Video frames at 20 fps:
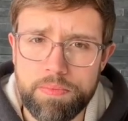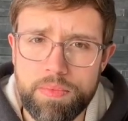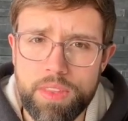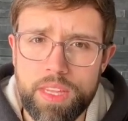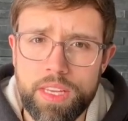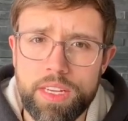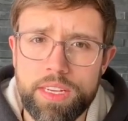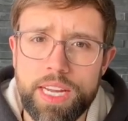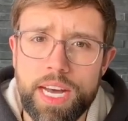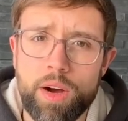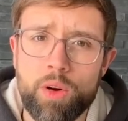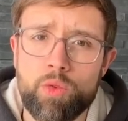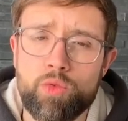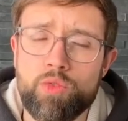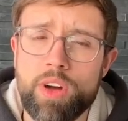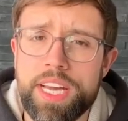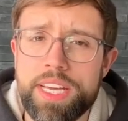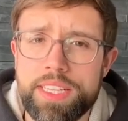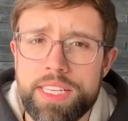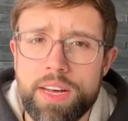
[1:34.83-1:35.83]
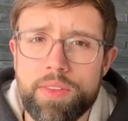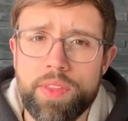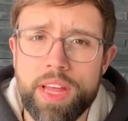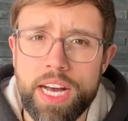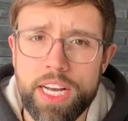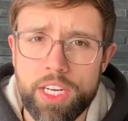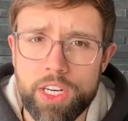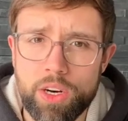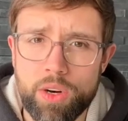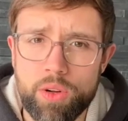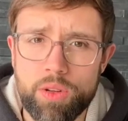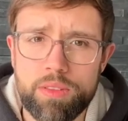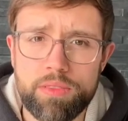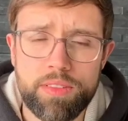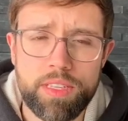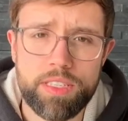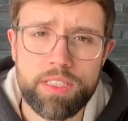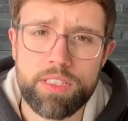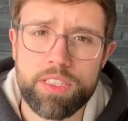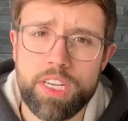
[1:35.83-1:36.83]
Now, write down that goal.
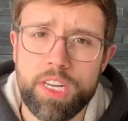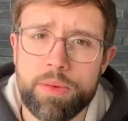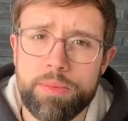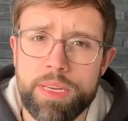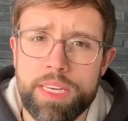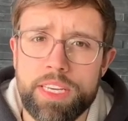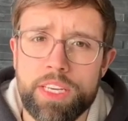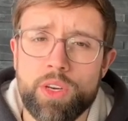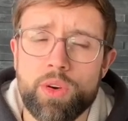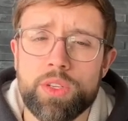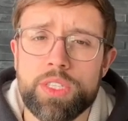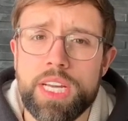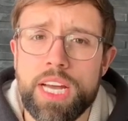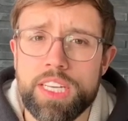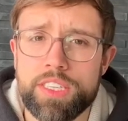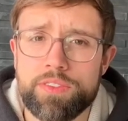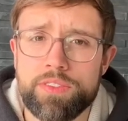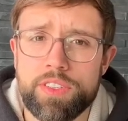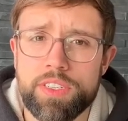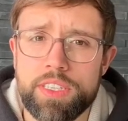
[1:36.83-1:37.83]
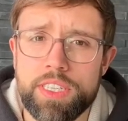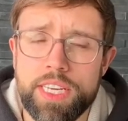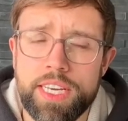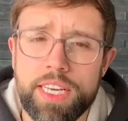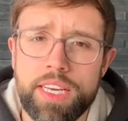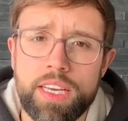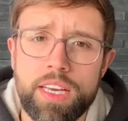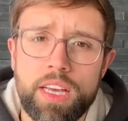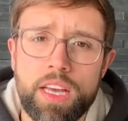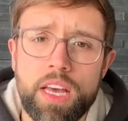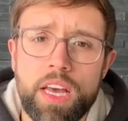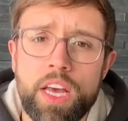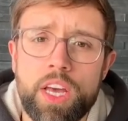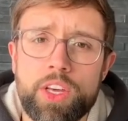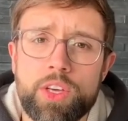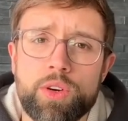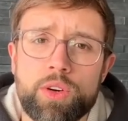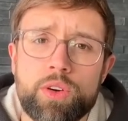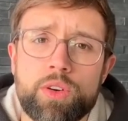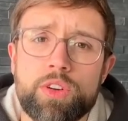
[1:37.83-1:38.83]
This is going to be your task for today.
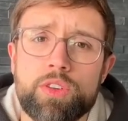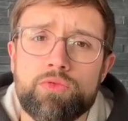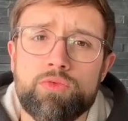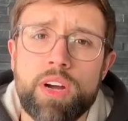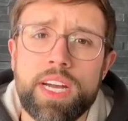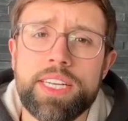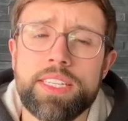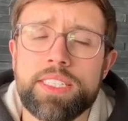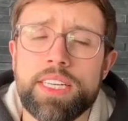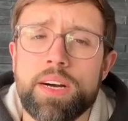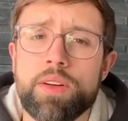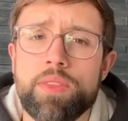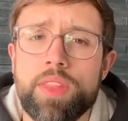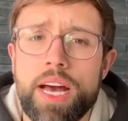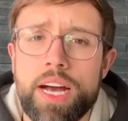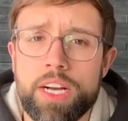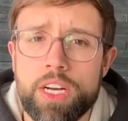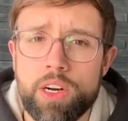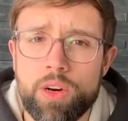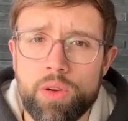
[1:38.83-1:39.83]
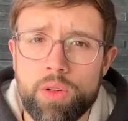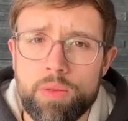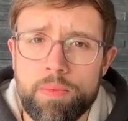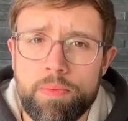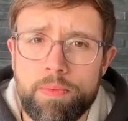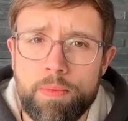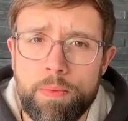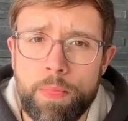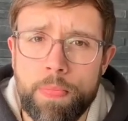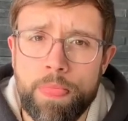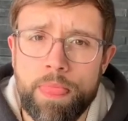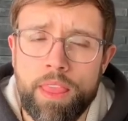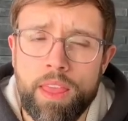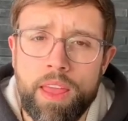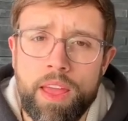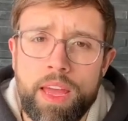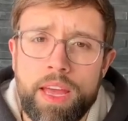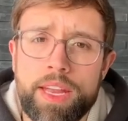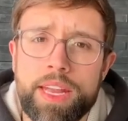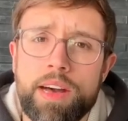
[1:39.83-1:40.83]
You're going to write down that goal.
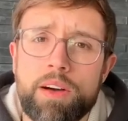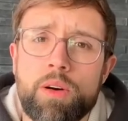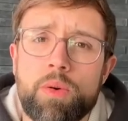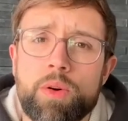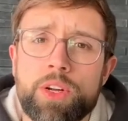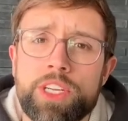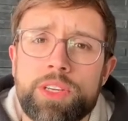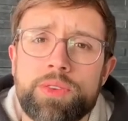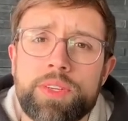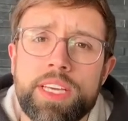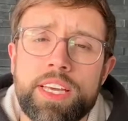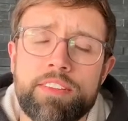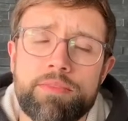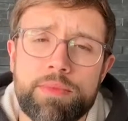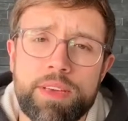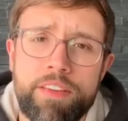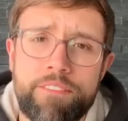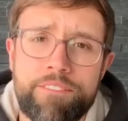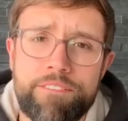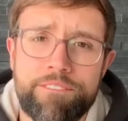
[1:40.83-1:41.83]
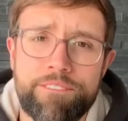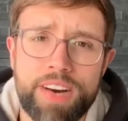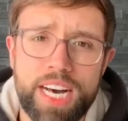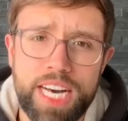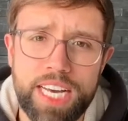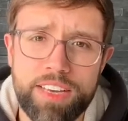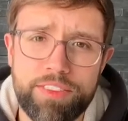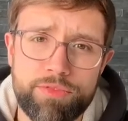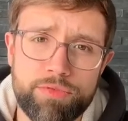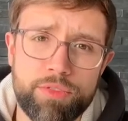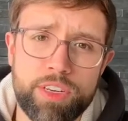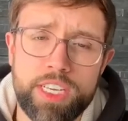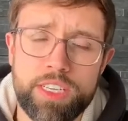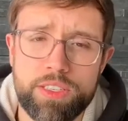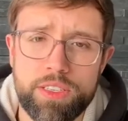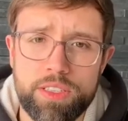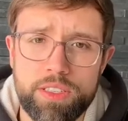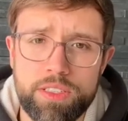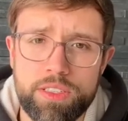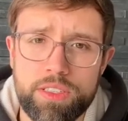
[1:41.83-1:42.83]
Now, I want you to give me 5
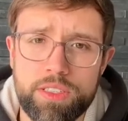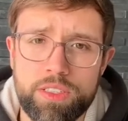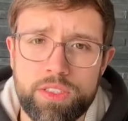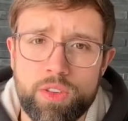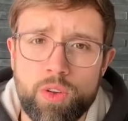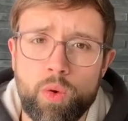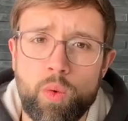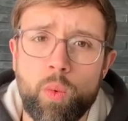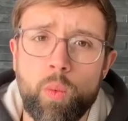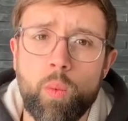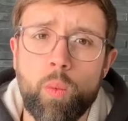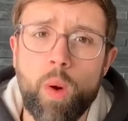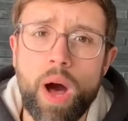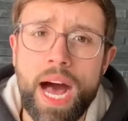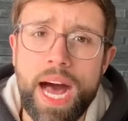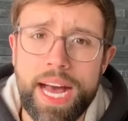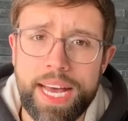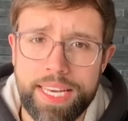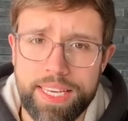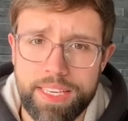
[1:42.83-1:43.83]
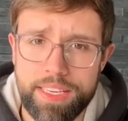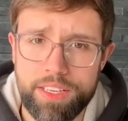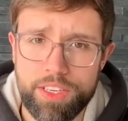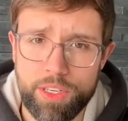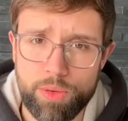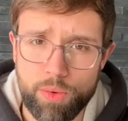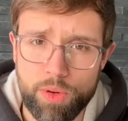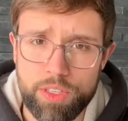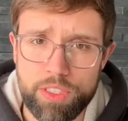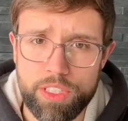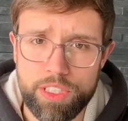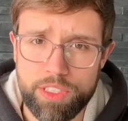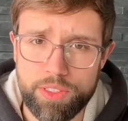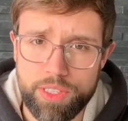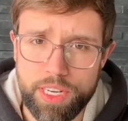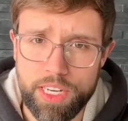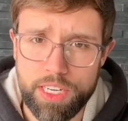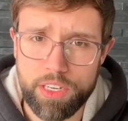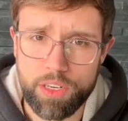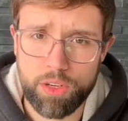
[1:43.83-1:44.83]
reasons why you want to do
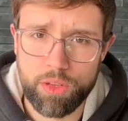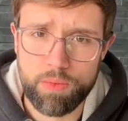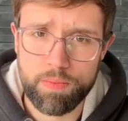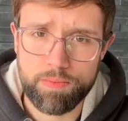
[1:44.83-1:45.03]
that goal.